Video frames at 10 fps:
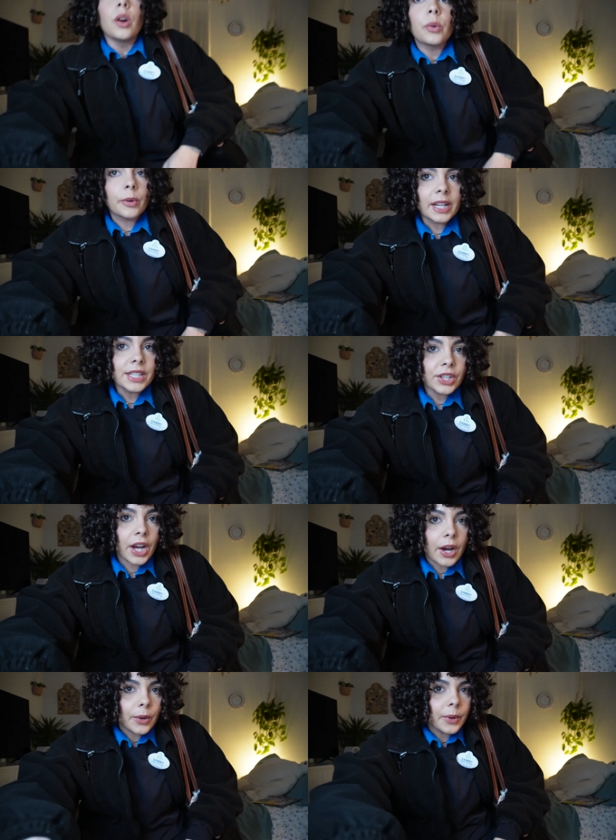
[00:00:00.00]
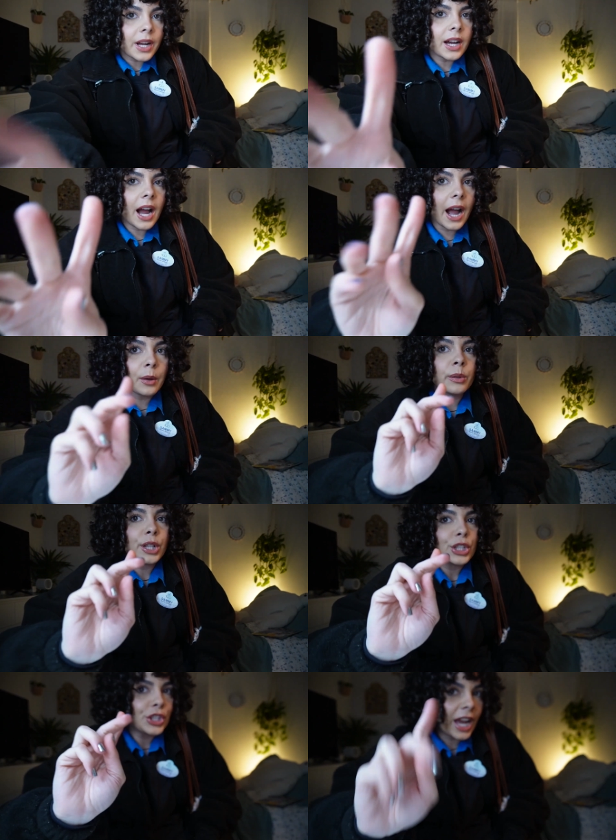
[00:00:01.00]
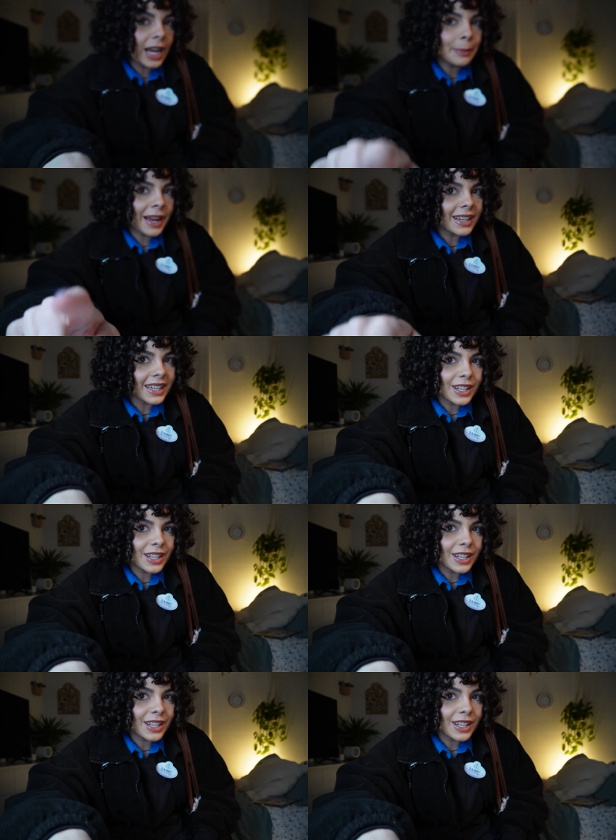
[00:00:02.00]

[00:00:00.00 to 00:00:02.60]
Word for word: We're ready to go. I will check back